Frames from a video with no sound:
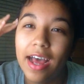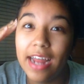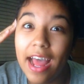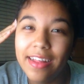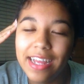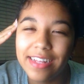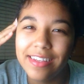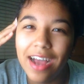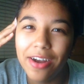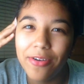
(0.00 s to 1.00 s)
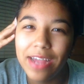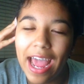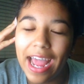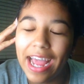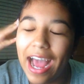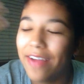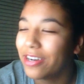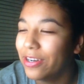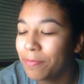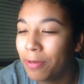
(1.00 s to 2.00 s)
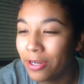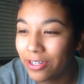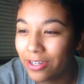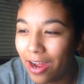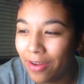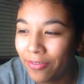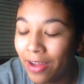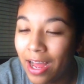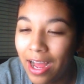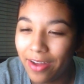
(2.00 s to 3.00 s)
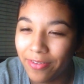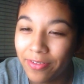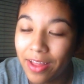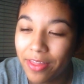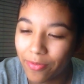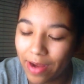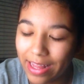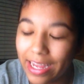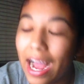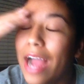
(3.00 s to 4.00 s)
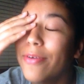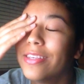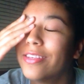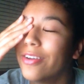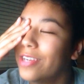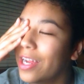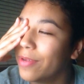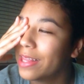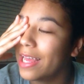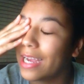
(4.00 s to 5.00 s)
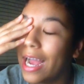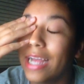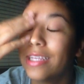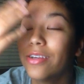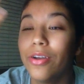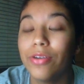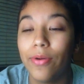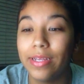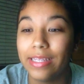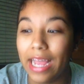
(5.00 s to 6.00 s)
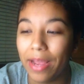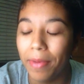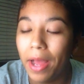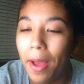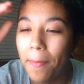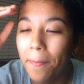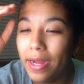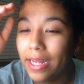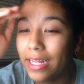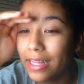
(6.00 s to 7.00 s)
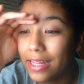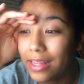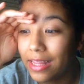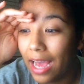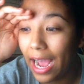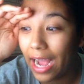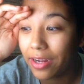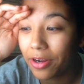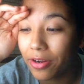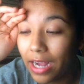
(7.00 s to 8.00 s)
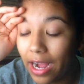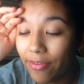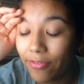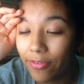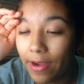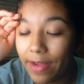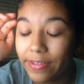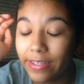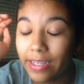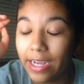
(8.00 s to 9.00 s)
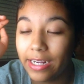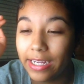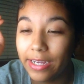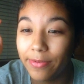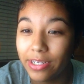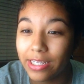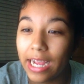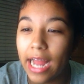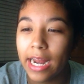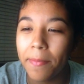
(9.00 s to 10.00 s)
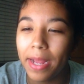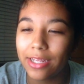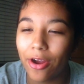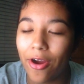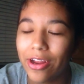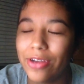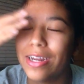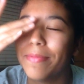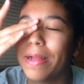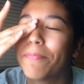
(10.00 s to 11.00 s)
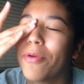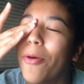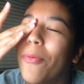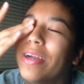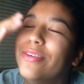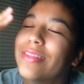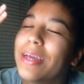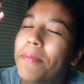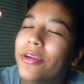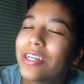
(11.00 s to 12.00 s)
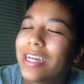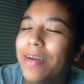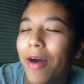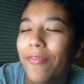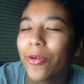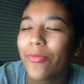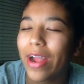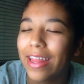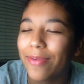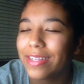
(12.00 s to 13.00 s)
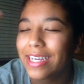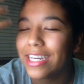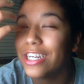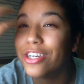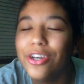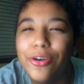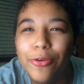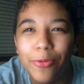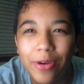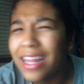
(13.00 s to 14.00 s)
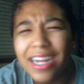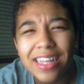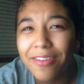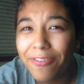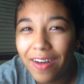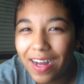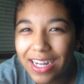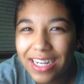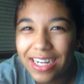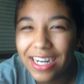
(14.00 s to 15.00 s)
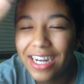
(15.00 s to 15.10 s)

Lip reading: And Elliot's not okay after he was pushed off of the railing. I was so done with that guy. I still don't know his name. But the hacker guy for F Society, he was just like, I didn't mean to hurt you. And I'm like, bro, what do you think pushing him off the railing was gonna do? Like, the fuck?